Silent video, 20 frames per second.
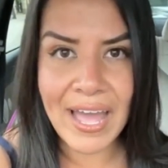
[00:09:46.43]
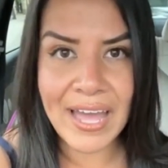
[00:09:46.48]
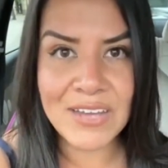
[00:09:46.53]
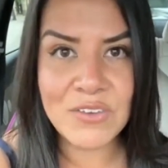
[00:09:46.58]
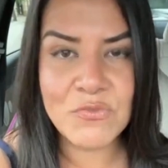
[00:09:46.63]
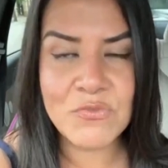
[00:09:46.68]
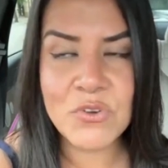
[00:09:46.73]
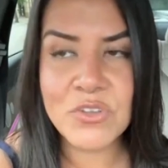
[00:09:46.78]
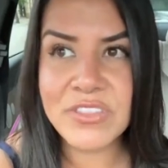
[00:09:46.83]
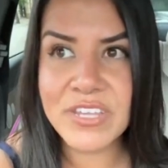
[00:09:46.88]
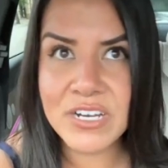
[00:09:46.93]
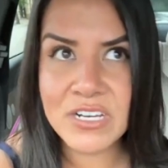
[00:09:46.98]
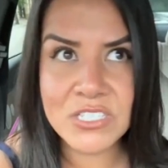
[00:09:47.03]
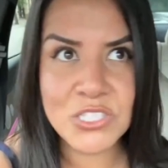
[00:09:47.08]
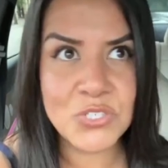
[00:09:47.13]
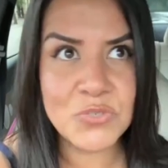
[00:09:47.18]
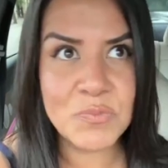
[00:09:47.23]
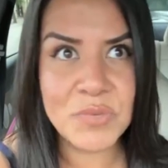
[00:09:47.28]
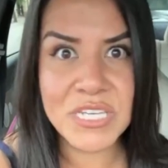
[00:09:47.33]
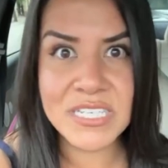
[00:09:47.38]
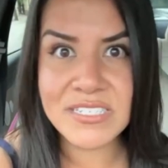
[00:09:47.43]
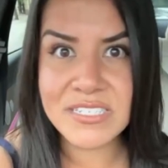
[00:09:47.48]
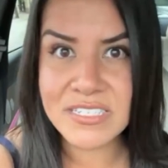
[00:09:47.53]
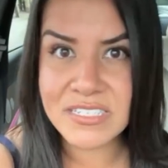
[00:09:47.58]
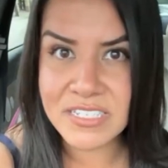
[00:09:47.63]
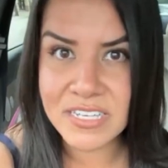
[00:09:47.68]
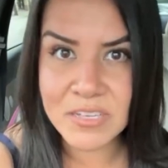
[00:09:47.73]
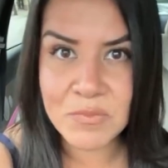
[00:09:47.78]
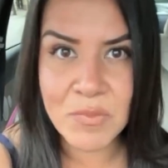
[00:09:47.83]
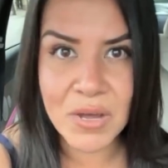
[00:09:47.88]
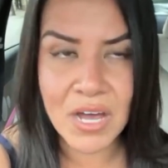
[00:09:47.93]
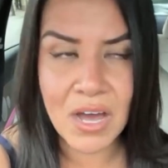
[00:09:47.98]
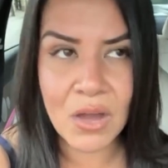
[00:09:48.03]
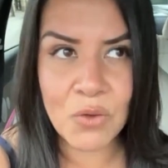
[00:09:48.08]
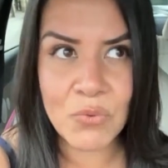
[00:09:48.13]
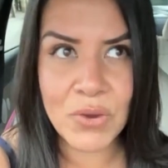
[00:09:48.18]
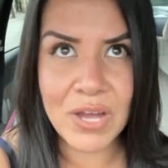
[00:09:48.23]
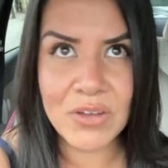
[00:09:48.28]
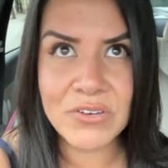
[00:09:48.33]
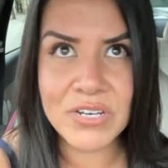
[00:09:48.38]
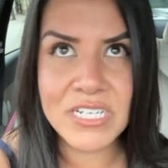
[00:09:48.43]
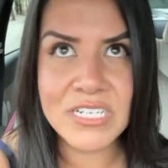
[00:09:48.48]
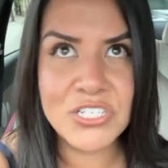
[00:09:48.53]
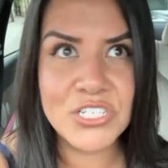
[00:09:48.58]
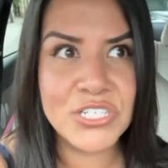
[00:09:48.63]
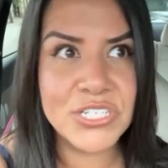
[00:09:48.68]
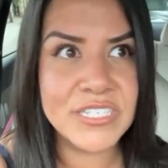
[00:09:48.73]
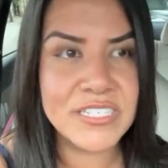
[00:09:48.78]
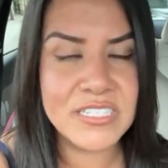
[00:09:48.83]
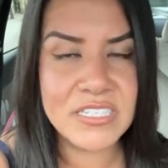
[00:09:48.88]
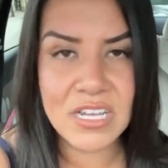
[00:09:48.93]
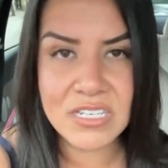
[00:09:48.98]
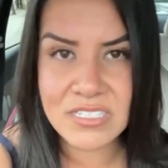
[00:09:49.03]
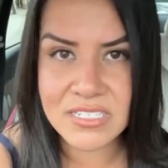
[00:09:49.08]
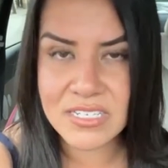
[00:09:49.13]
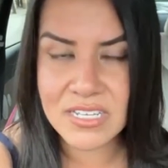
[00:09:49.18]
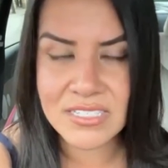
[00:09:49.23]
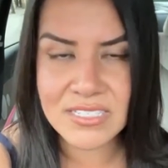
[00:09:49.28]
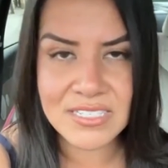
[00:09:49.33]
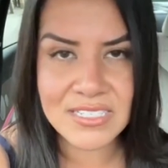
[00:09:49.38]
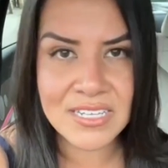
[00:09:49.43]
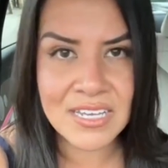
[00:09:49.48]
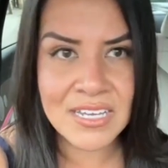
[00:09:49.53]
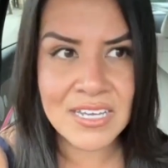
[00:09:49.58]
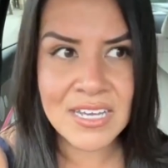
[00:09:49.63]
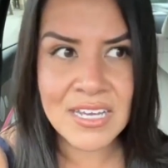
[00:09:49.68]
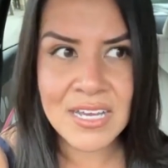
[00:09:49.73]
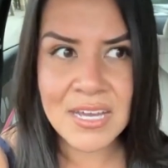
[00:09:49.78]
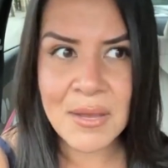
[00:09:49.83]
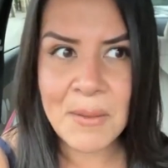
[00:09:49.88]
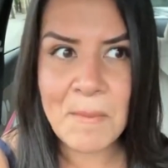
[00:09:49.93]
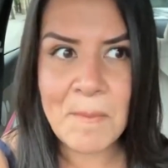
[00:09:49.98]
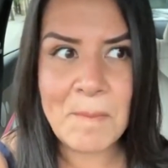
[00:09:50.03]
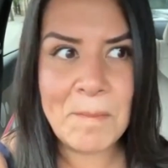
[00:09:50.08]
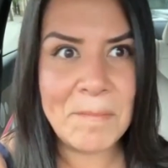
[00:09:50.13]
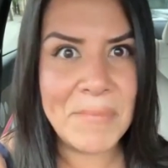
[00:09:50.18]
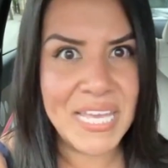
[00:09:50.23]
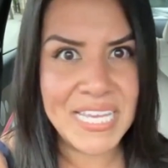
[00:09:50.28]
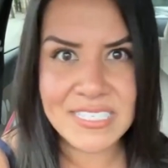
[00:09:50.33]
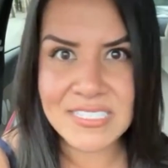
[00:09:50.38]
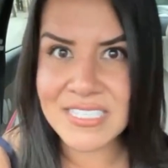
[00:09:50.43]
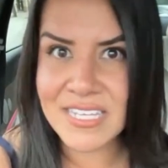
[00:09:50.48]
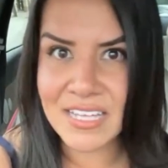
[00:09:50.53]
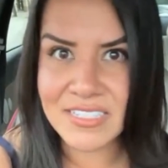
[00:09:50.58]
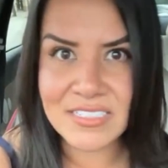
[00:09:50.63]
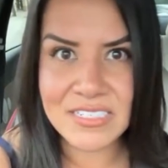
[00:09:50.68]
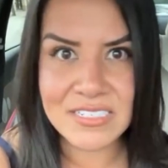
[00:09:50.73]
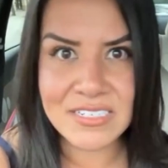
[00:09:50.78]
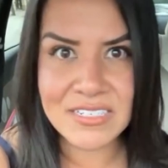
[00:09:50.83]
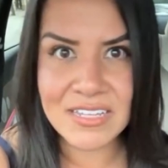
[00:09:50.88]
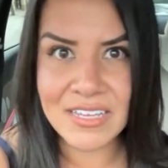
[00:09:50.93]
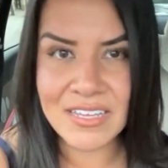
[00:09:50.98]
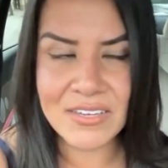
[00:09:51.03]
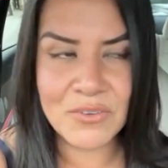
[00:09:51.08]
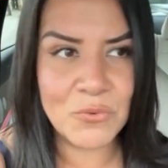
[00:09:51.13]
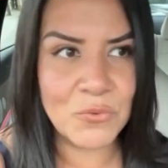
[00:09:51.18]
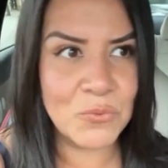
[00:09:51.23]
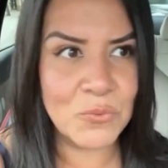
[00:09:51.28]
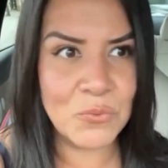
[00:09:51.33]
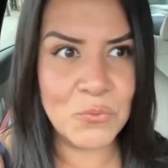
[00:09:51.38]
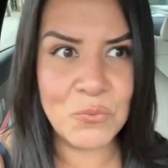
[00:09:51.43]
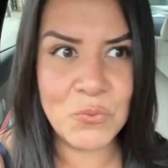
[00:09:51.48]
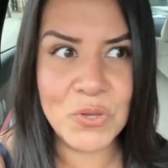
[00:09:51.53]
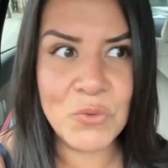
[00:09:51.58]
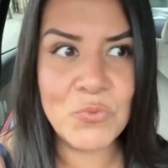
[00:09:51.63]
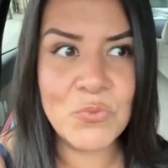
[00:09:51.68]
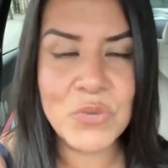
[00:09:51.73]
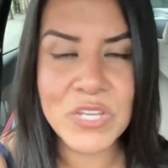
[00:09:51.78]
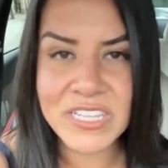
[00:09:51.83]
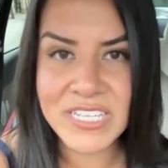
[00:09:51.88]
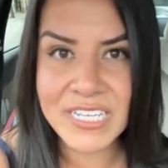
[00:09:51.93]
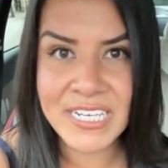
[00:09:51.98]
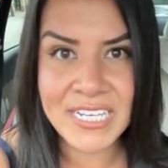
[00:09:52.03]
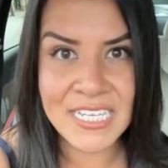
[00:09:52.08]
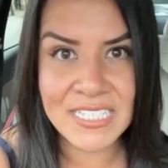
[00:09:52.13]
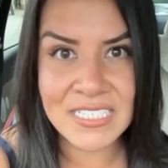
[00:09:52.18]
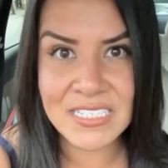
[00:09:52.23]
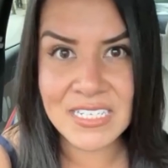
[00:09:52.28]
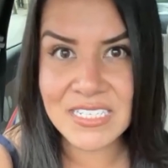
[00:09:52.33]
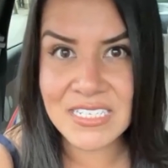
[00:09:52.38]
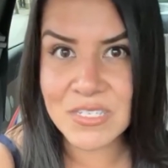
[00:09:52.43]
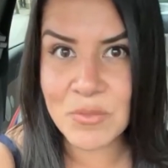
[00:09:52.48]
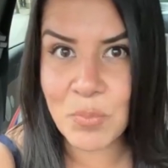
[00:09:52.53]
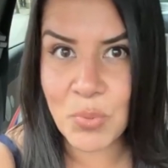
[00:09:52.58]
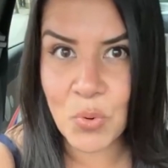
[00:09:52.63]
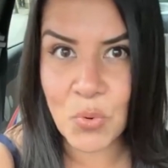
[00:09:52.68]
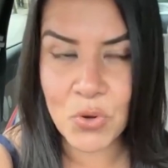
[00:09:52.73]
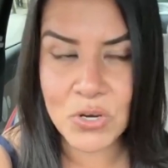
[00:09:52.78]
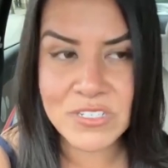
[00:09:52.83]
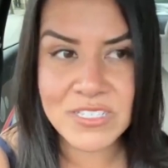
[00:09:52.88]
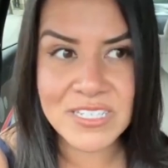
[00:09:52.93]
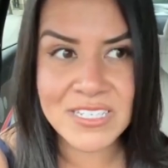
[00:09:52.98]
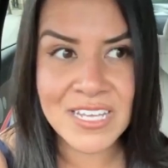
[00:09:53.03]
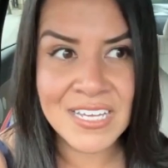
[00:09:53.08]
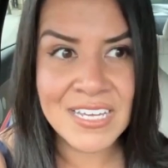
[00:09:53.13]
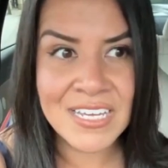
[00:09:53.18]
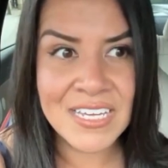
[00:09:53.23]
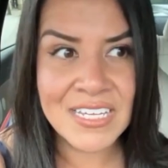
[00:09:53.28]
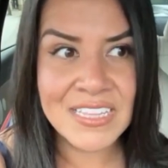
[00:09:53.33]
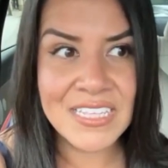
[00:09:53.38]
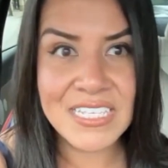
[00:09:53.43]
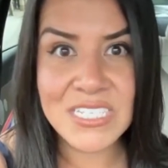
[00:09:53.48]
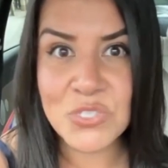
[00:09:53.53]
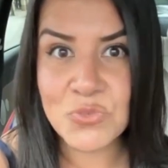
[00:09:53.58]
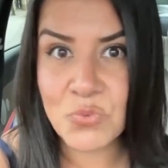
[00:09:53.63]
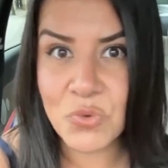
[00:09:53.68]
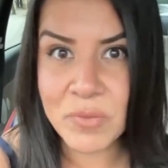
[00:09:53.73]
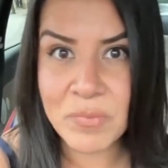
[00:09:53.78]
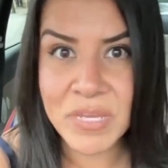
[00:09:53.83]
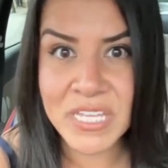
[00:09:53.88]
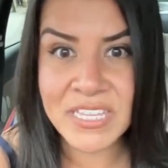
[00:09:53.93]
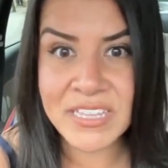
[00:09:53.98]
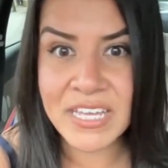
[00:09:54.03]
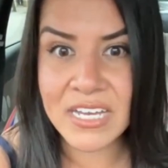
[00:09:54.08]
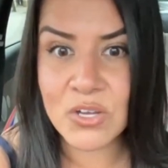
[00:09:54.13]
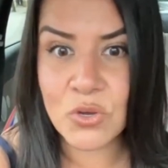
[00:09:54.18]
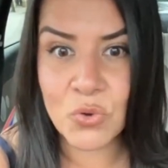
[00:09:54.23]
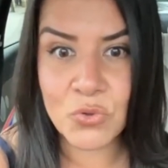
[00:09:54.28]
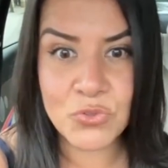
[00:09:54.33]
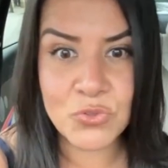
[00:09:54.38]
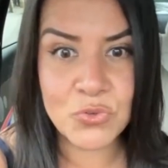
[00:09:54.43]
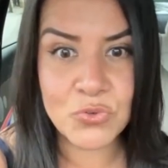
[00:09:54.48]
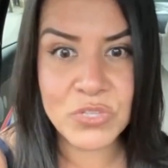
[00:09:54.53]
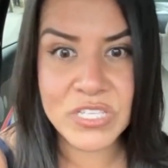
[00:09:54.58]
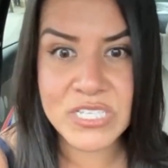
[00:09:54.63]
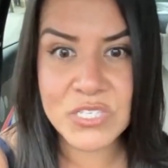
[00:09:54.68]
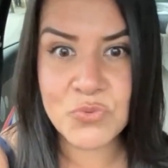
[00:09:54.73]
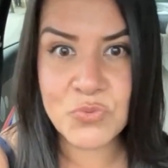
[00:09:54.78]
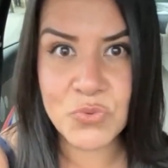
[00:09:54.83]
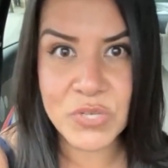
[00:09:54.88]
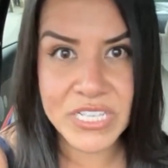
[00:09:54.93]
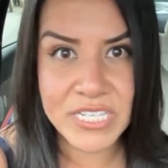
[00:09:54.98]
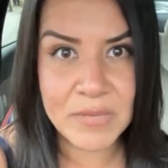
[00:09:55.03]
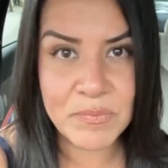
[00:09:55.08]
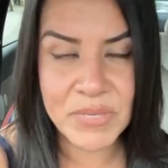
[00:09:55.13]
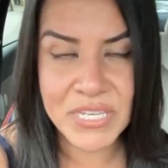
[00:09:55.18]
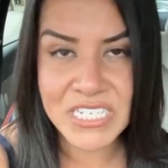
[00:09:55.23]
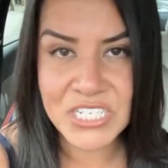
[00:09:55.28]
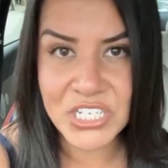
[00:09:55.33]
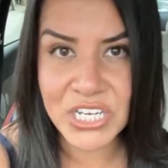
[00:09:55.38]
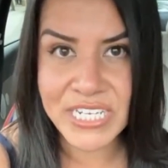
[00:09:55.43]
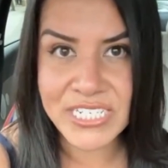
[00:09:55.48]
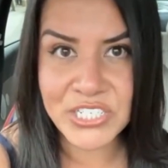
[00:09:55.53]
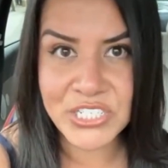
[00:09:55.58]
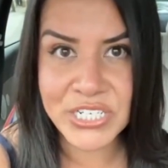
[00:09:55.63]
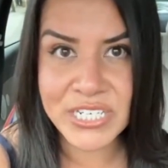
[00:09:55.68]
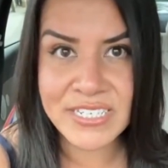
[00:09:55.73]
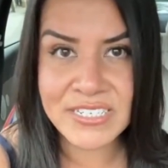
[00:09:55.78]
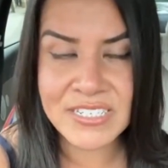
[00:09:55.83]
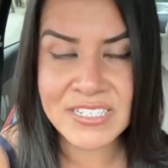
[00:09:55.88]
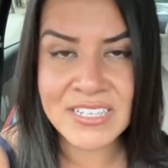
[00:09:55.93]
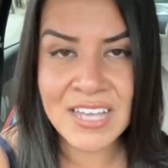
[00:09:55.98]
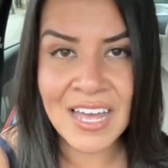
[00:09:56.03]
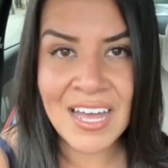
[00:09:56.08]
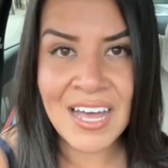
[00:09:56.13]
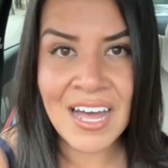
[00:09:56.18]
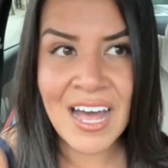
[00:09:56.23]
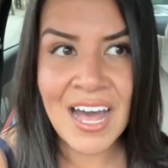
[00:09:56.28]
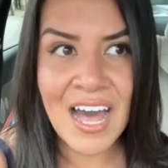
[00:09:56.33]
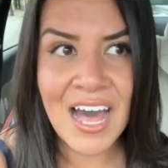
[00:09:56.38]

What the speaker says: And for there to be a stigma around it just doesn't make sense. Like, we really need to support these women that go through these really big changes.